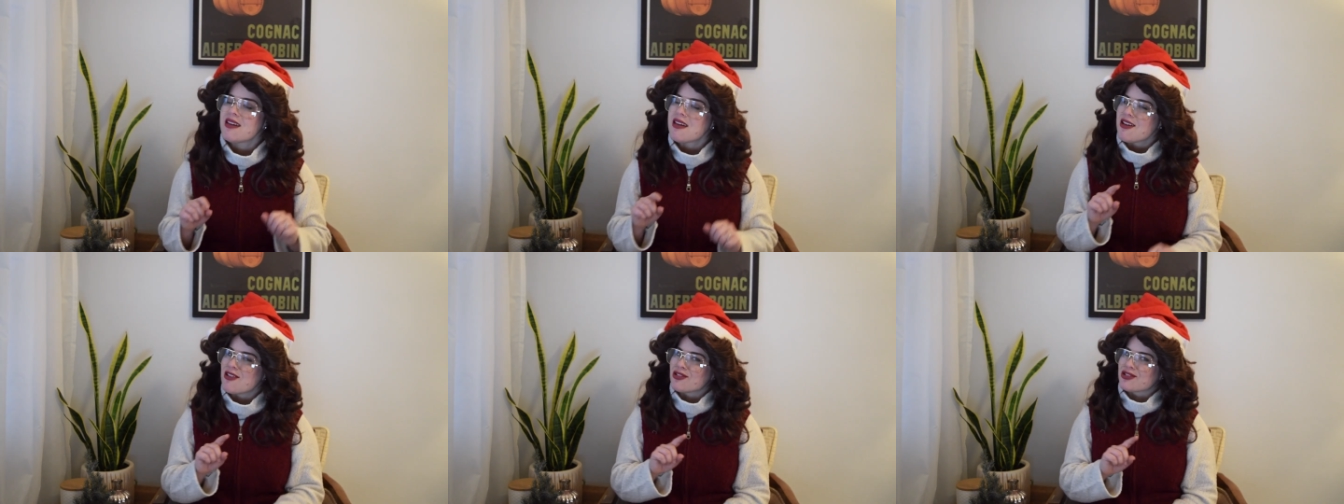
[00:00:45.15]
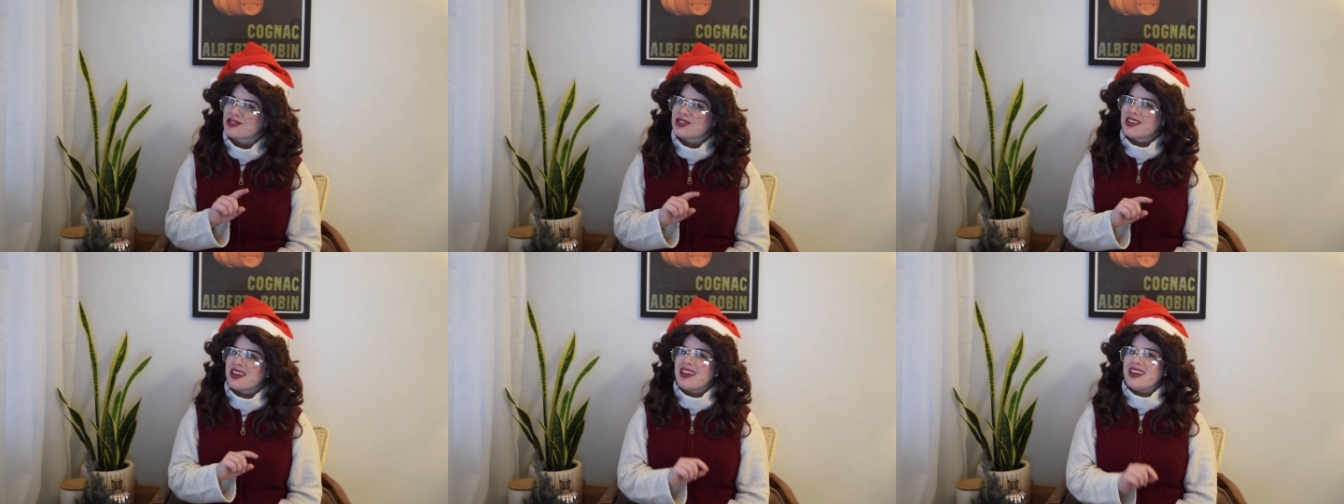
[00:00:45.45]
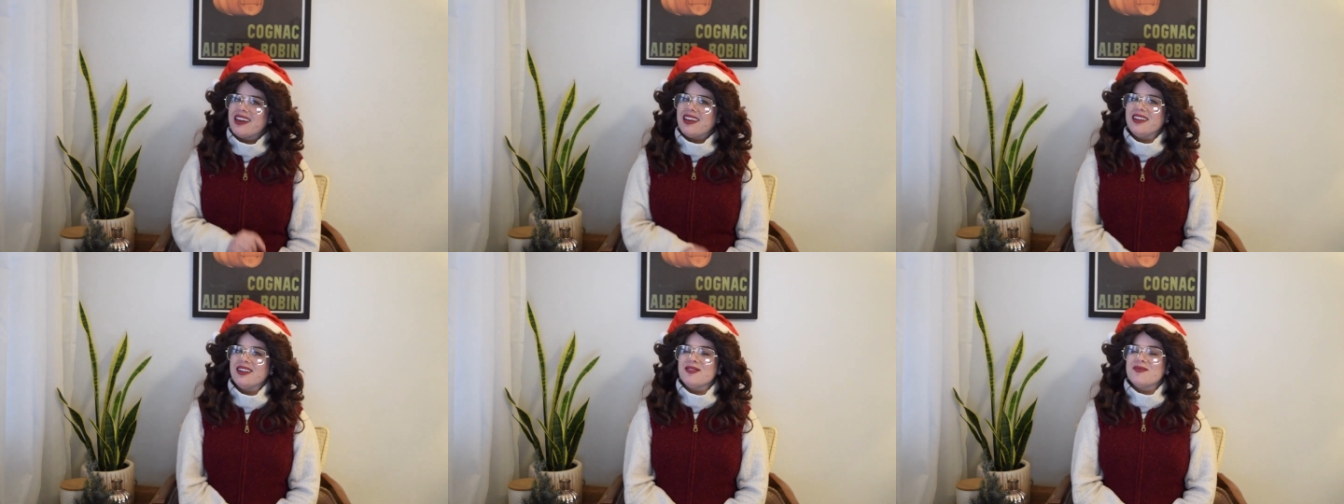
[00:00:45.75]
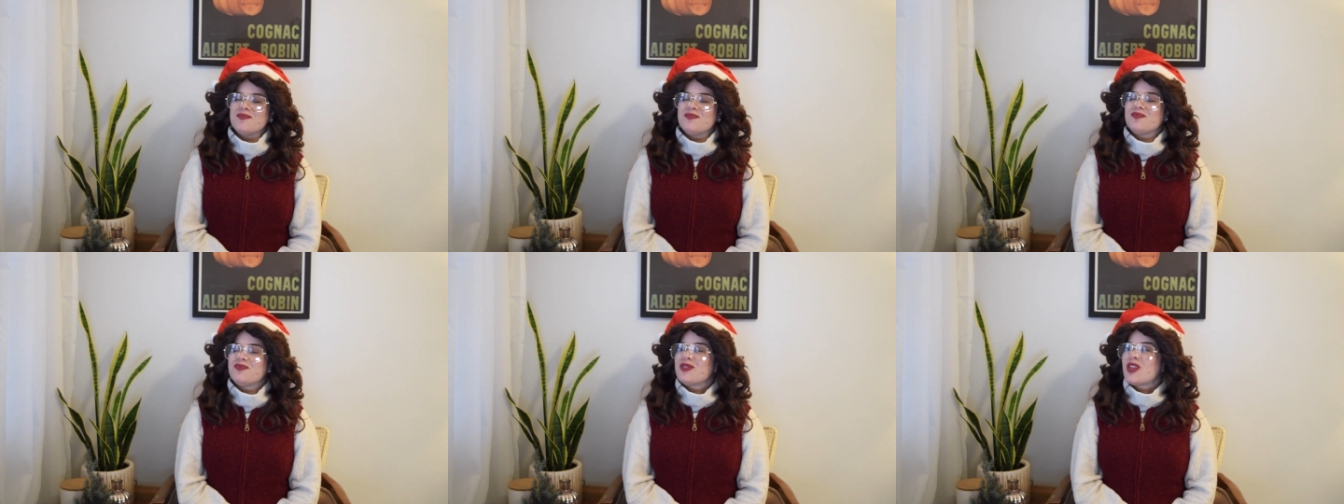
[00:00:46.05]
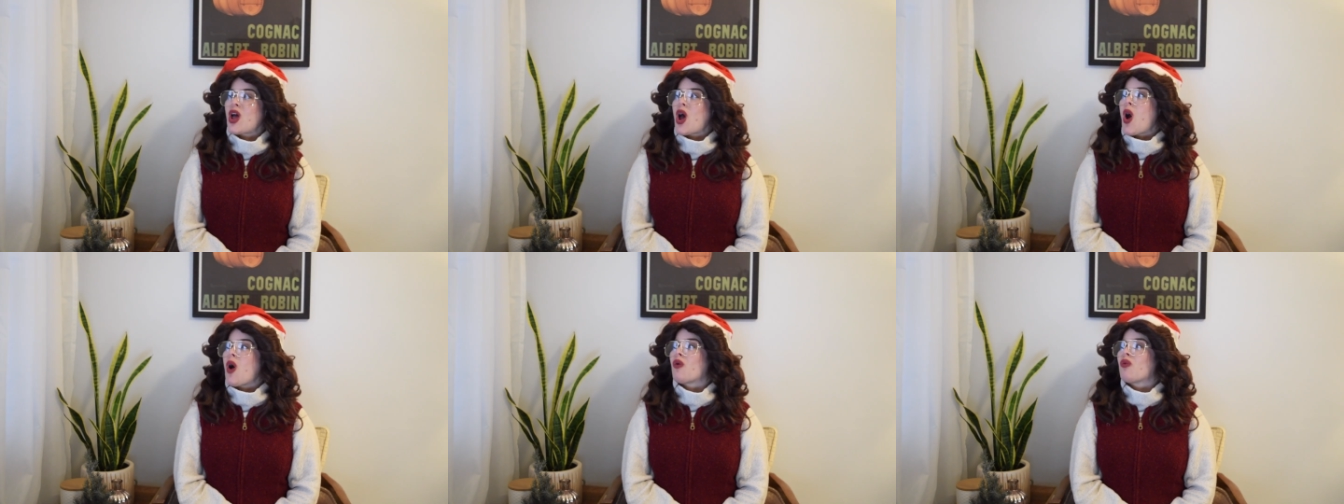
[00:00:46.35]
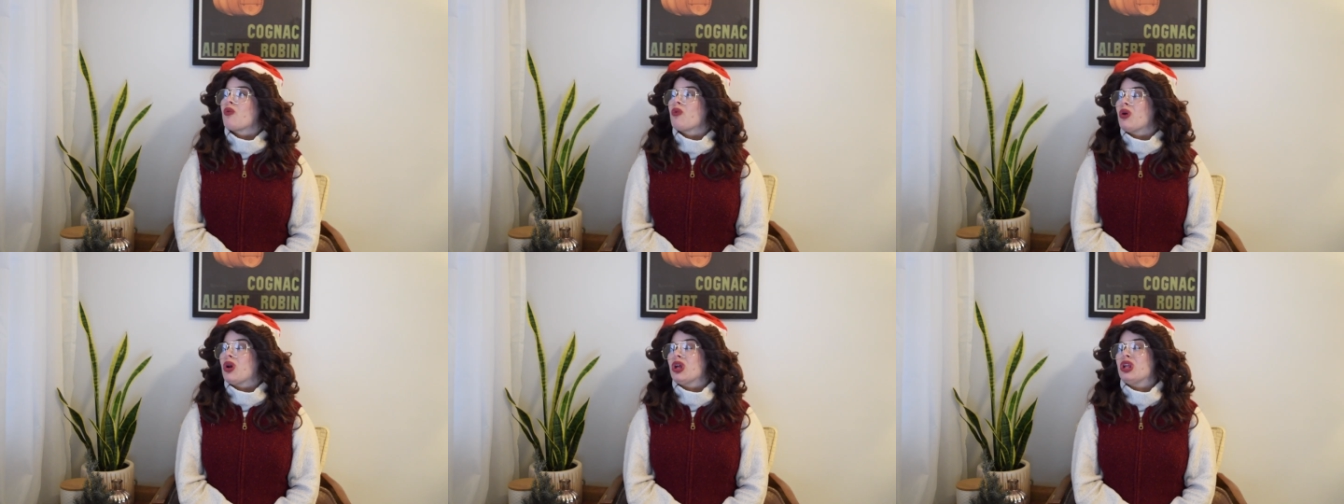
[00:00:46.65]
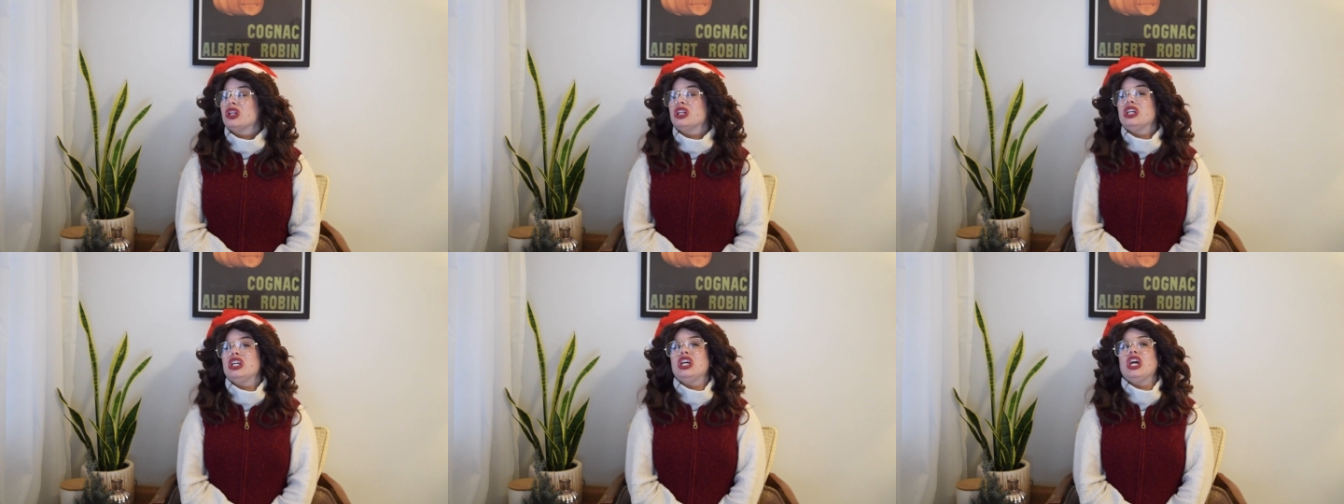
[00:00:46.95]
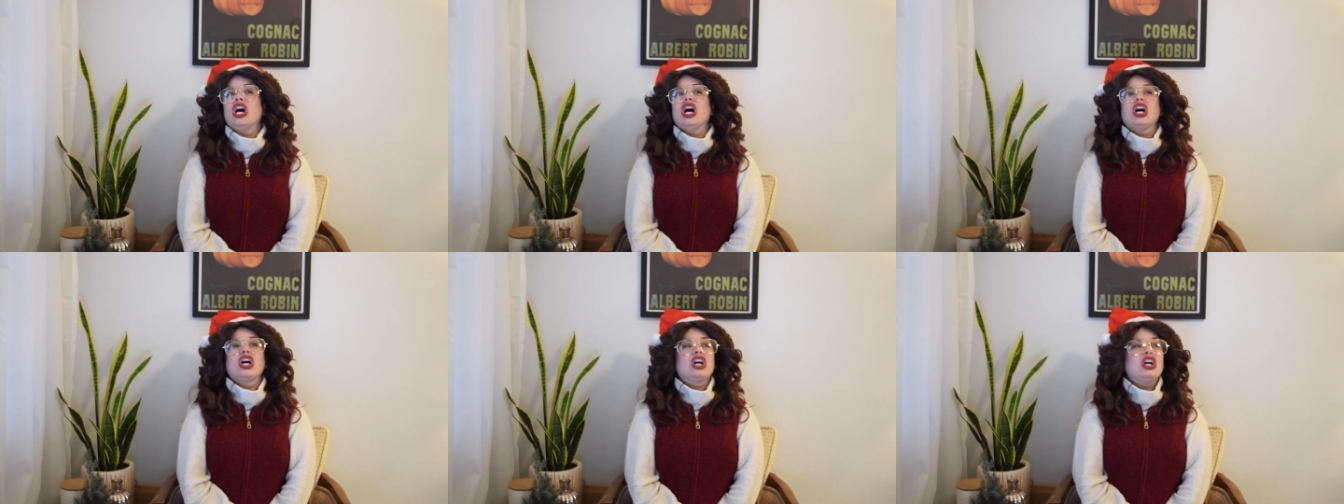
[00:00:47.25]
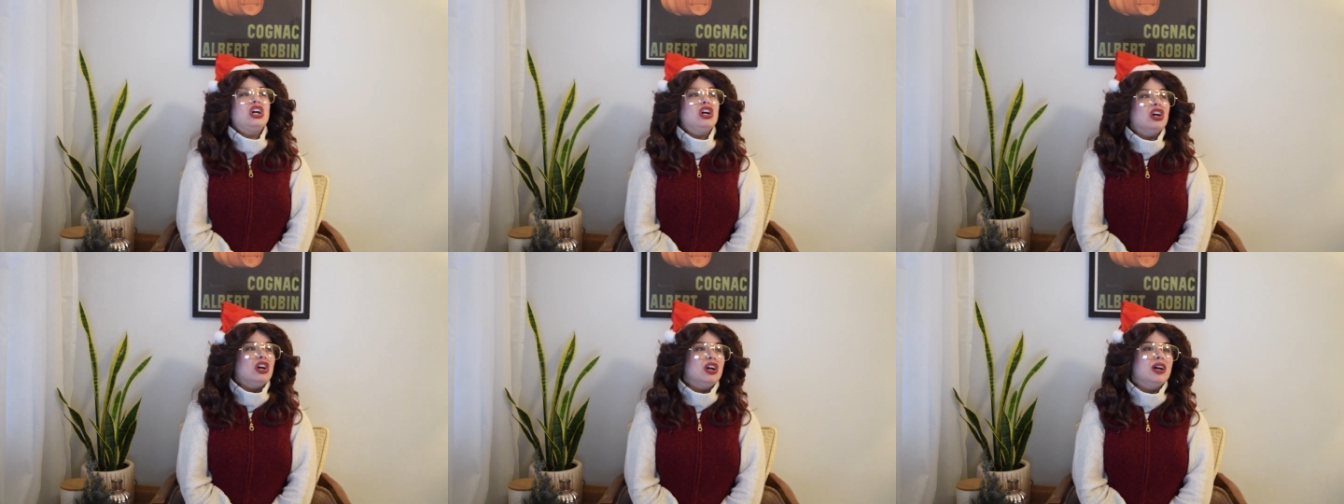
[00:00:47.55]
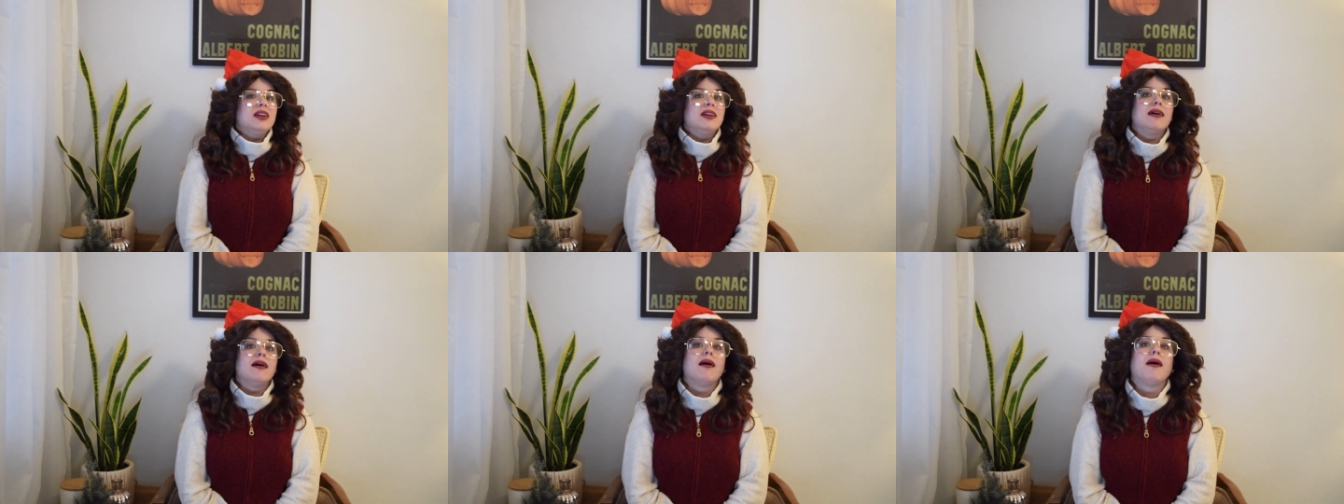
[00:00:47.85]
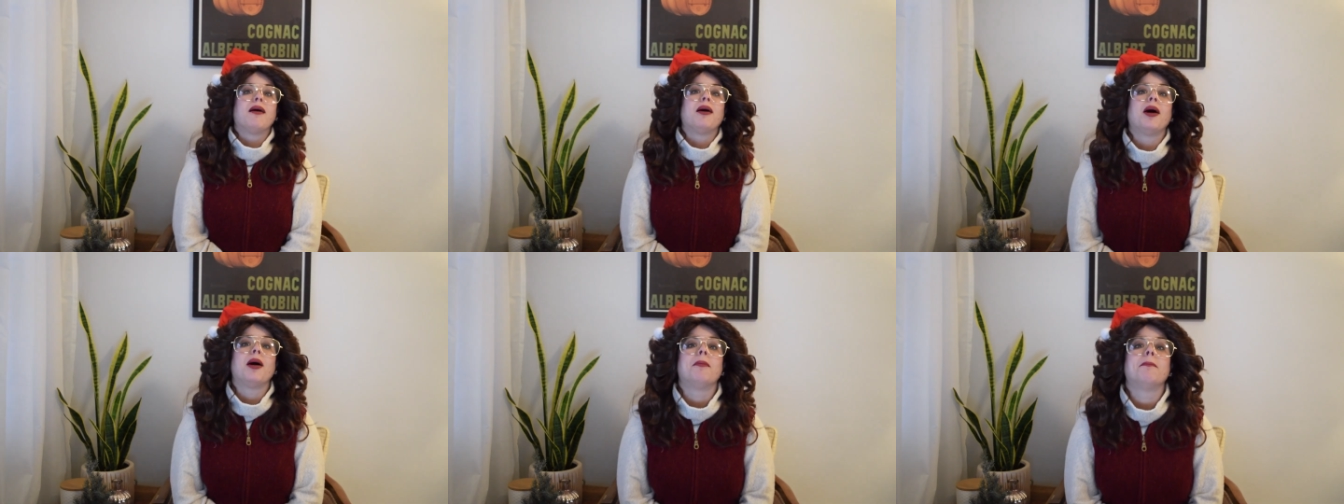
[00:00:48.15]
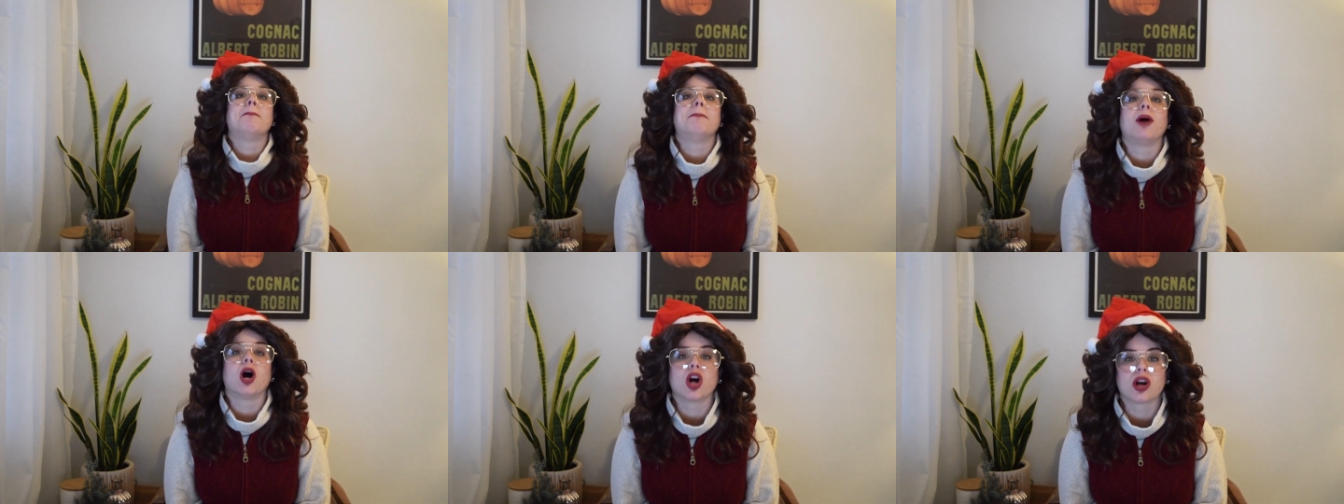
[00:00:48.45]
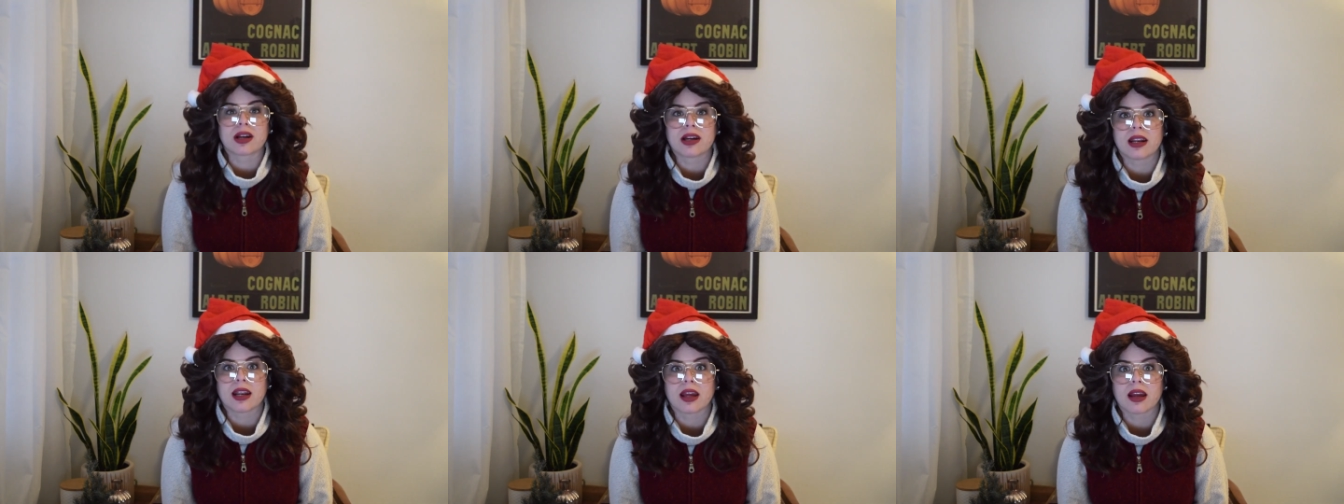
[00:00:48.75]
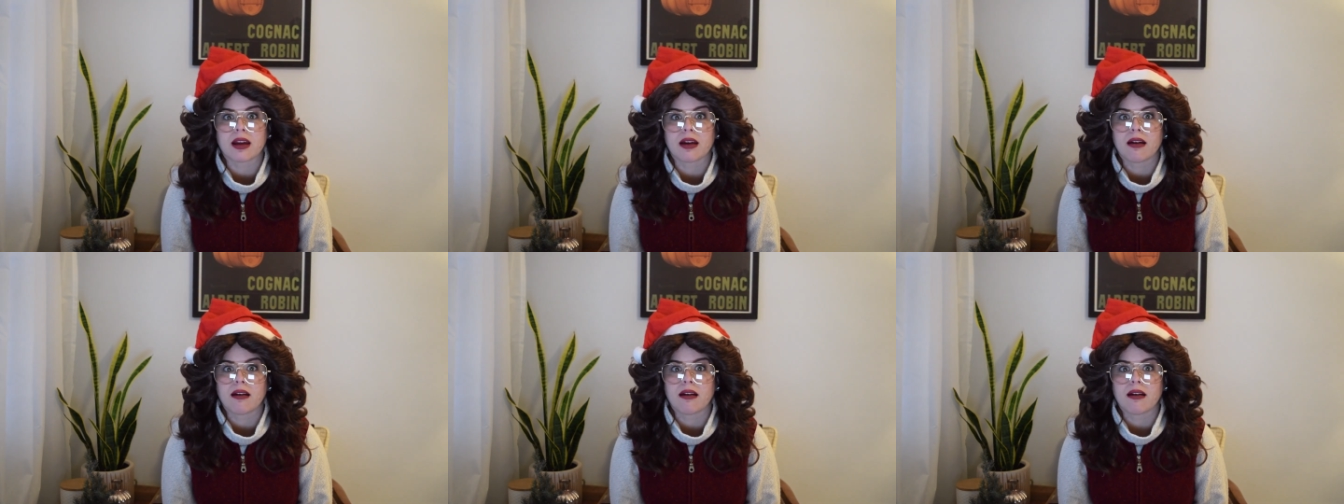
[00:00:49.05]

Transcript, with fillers: Here's a hint really good marketing.